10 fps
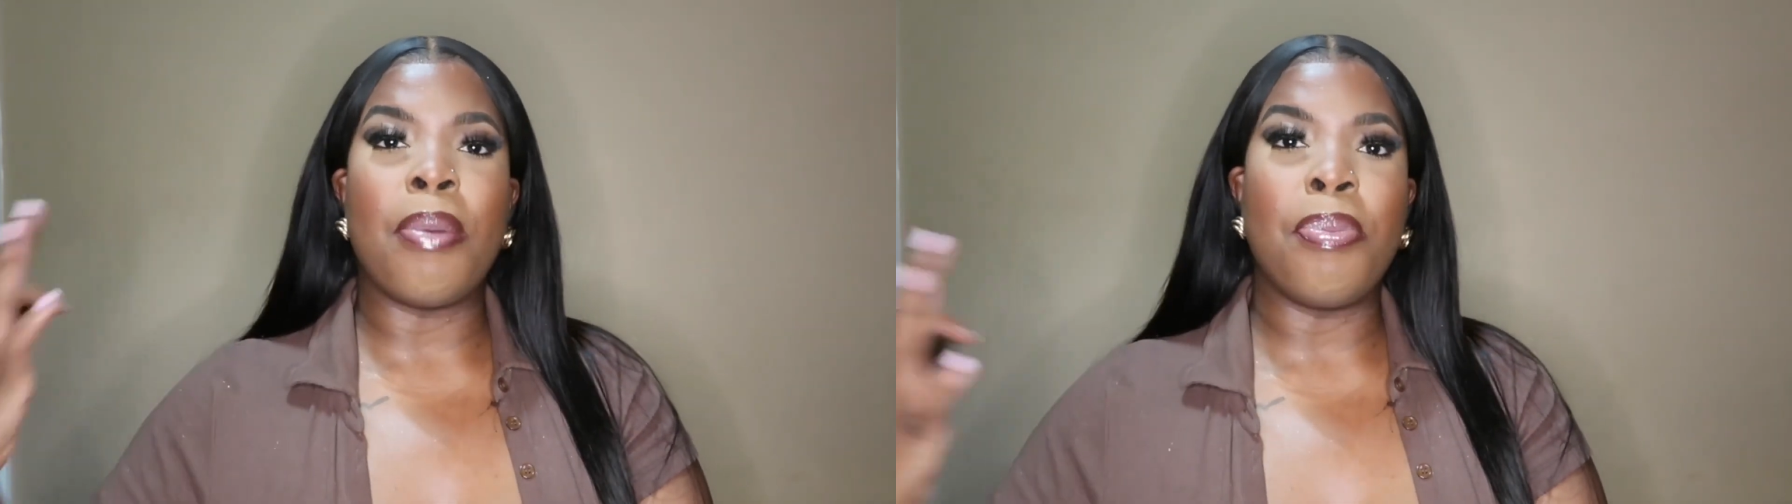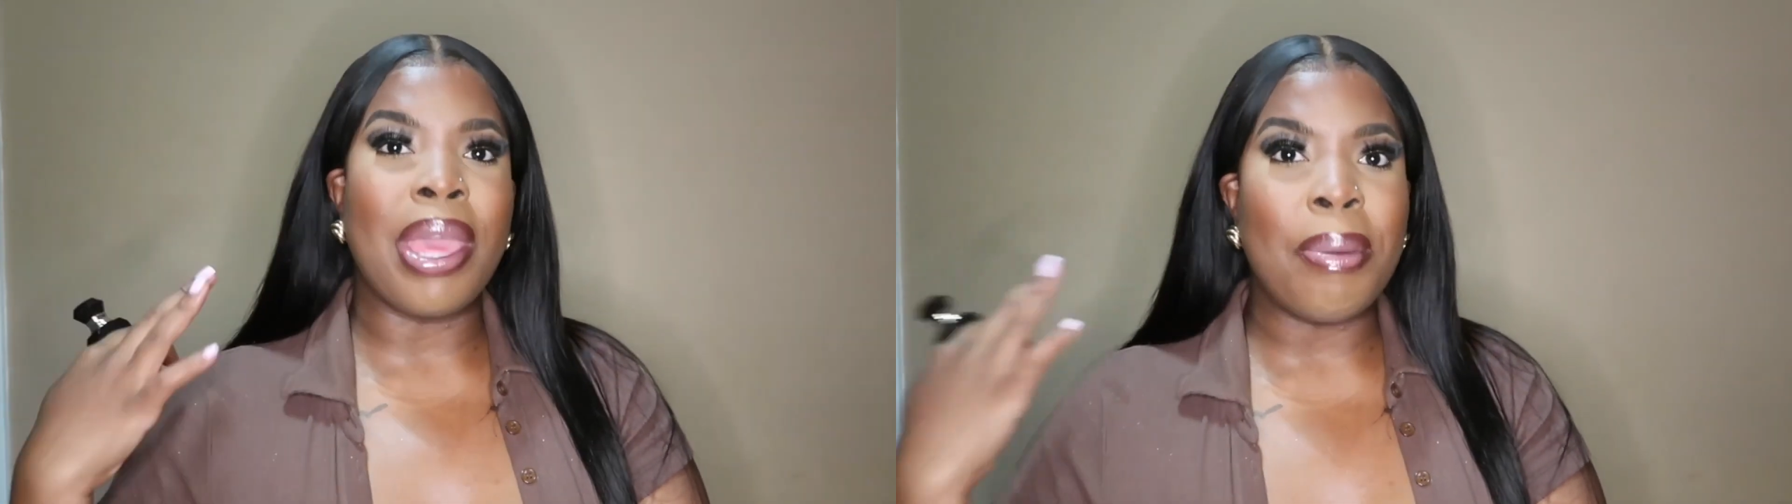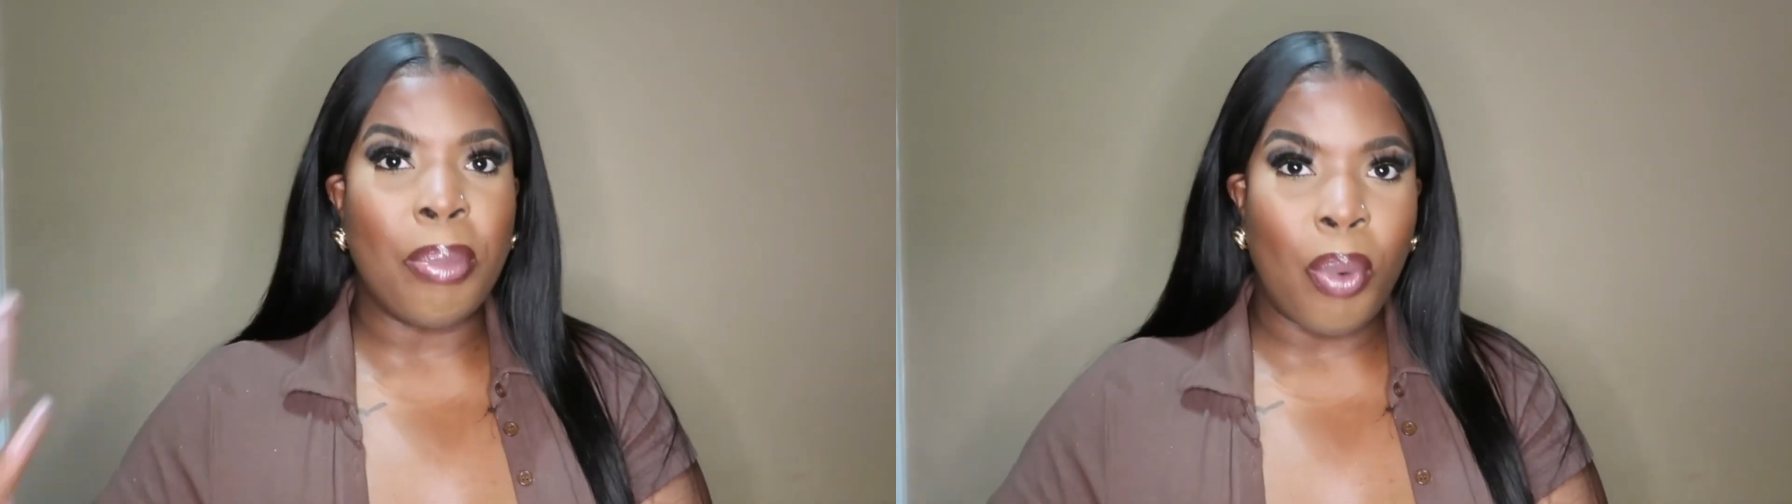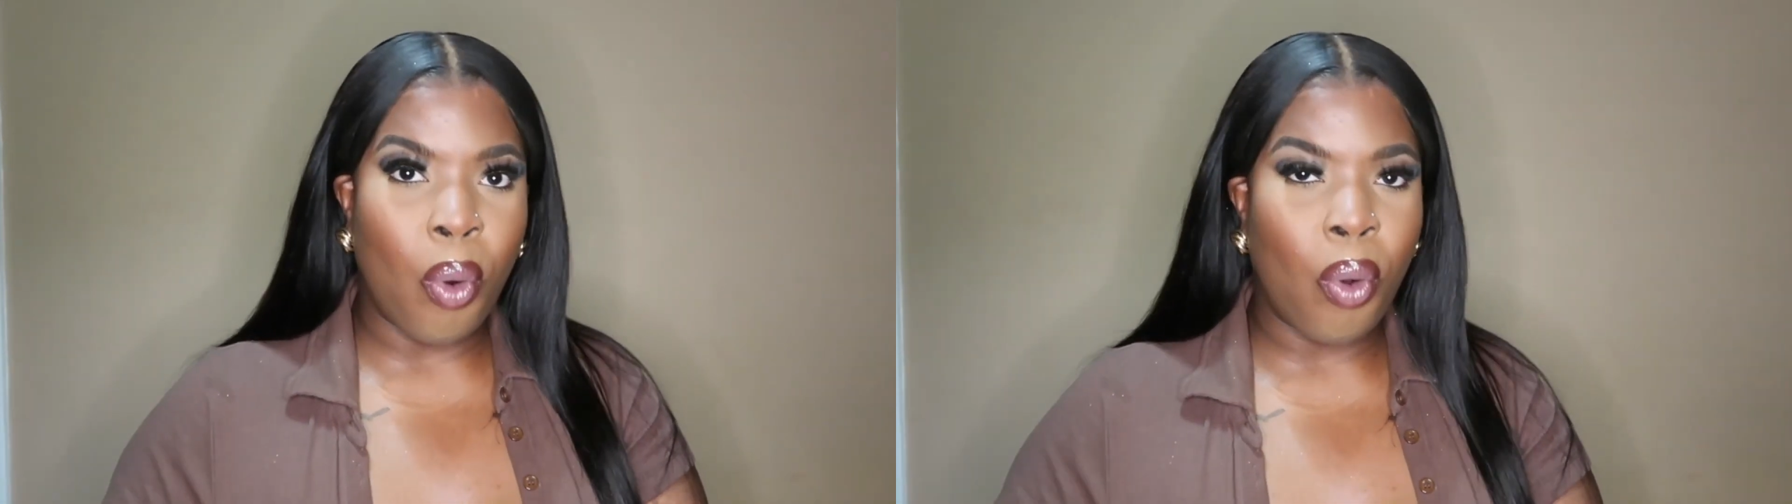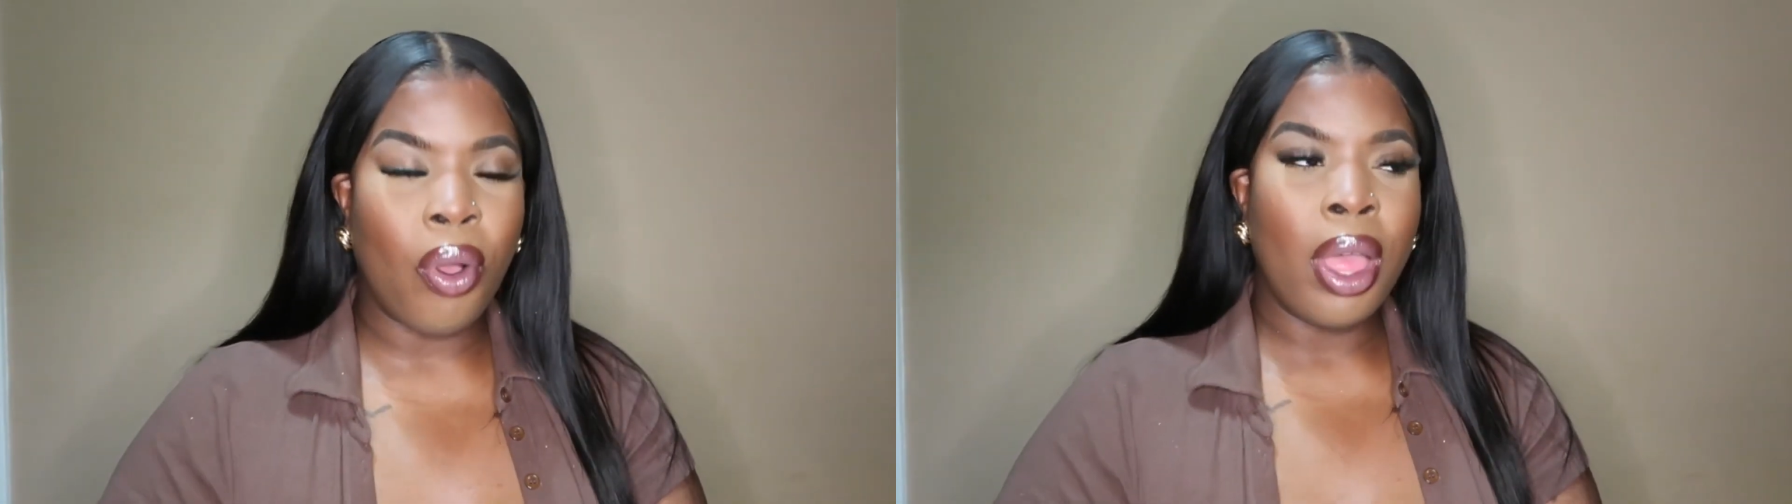a bit
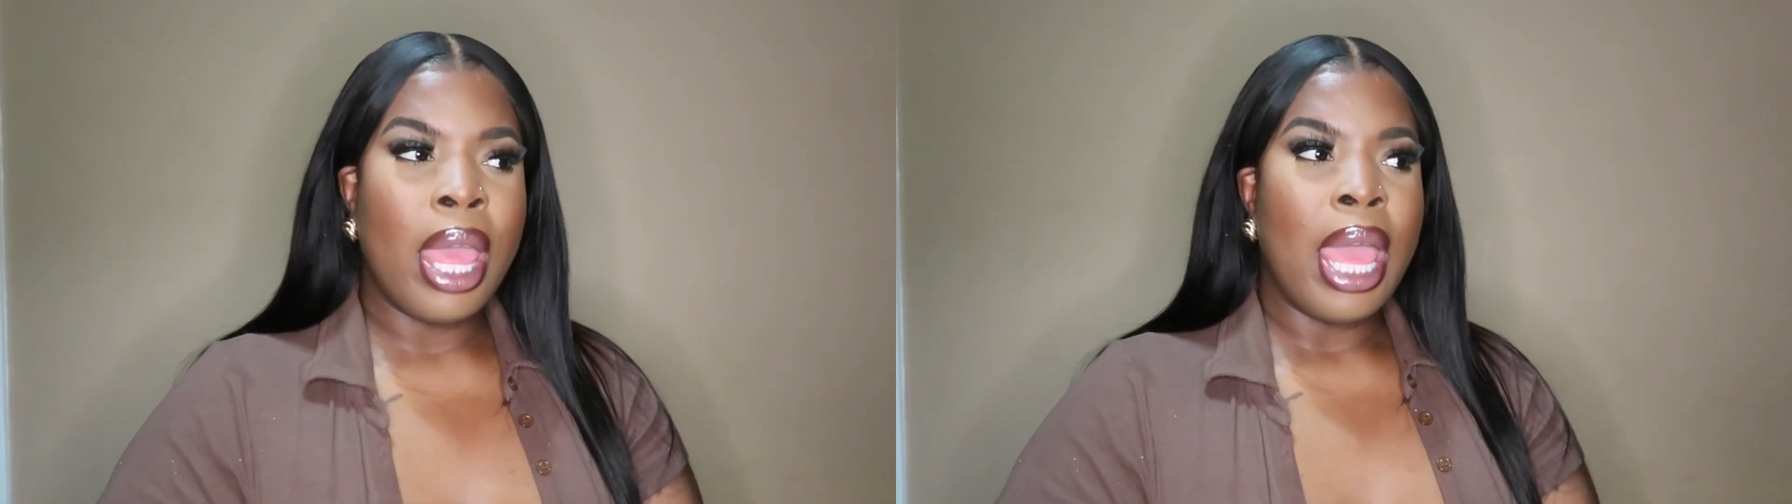more.